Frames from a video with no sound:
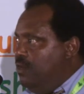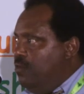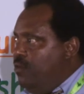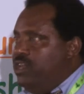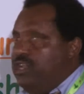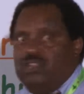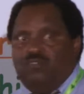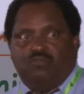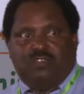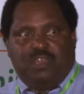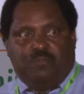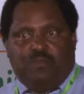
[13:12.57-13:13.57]
We need to
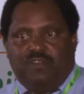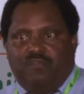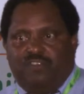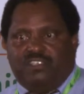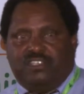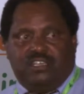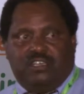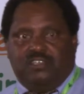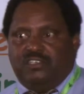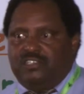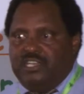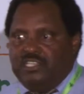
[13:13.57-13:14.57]
keep on investing in
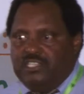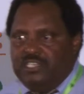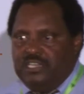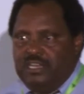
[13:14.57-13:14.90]
research,